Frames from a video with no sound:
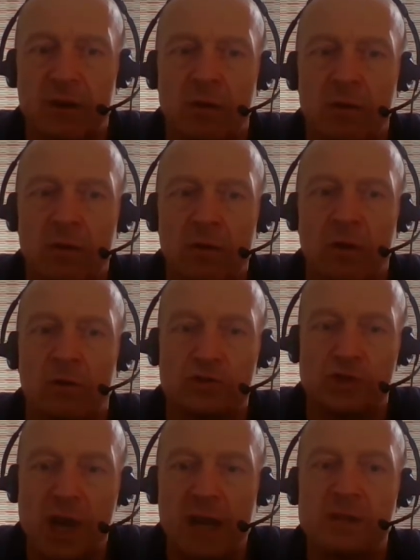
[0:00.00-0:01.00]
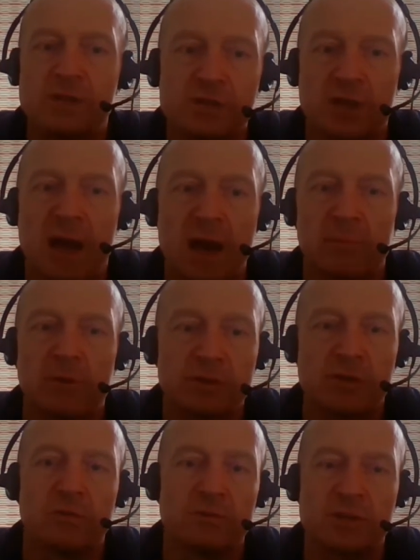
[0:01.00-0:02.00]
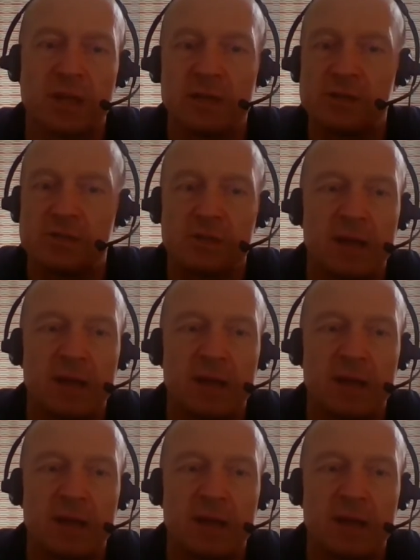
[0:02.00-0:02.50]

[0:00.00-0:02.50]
or changes that happen at certain stages,